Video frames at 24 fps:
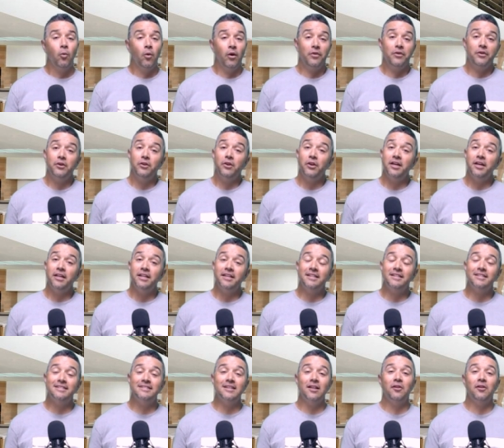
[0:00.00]
whether you're looking
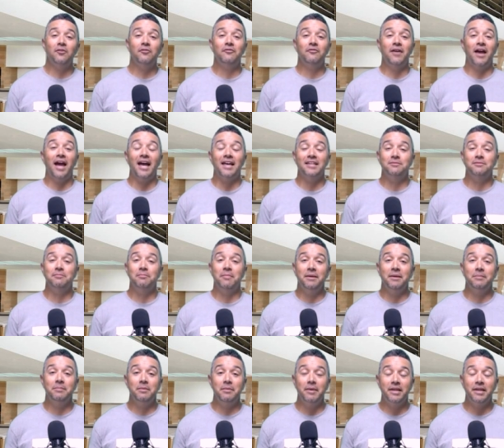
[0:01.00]
to sell it fast,
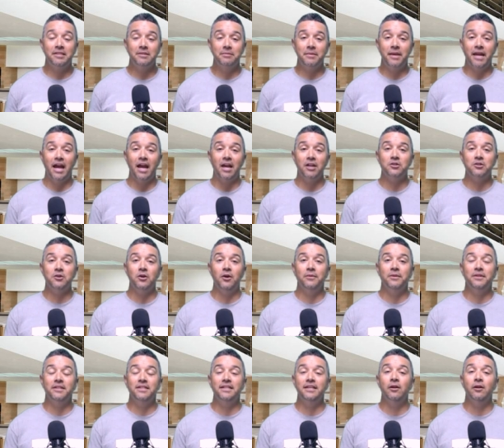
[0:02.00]
maybe make some cash on
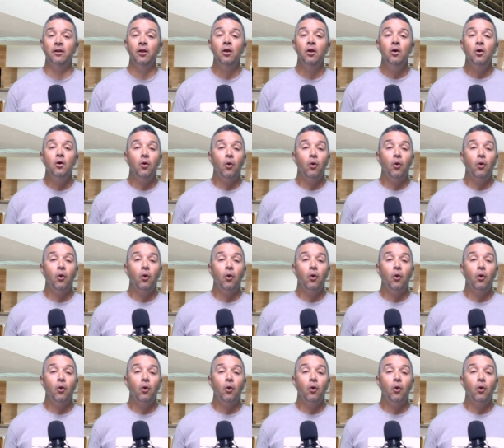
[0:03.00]
the deal,